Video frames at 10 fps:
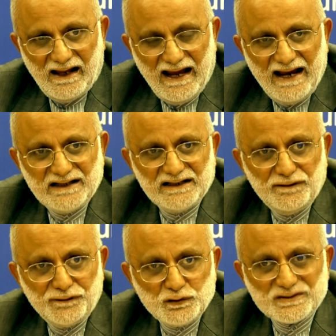And
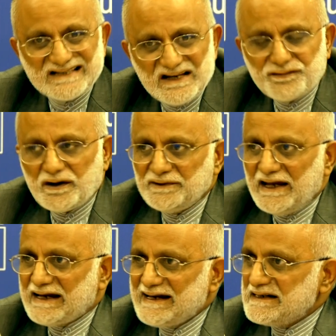if you see from the
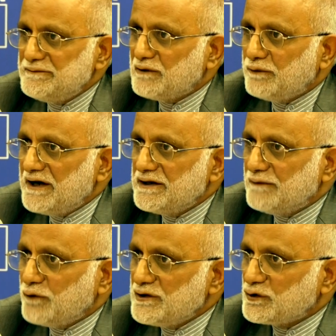academic
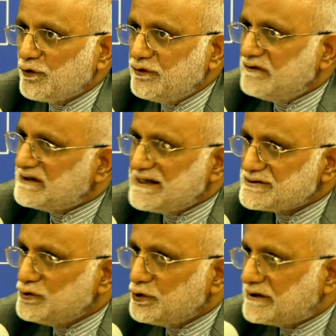point of view, it
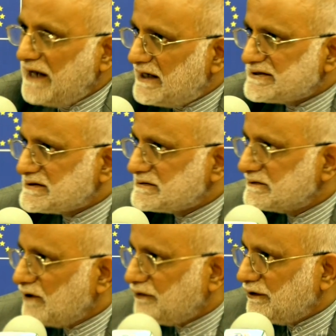has no case
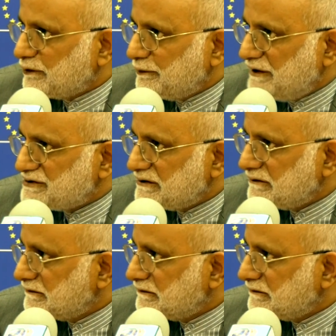of occupation.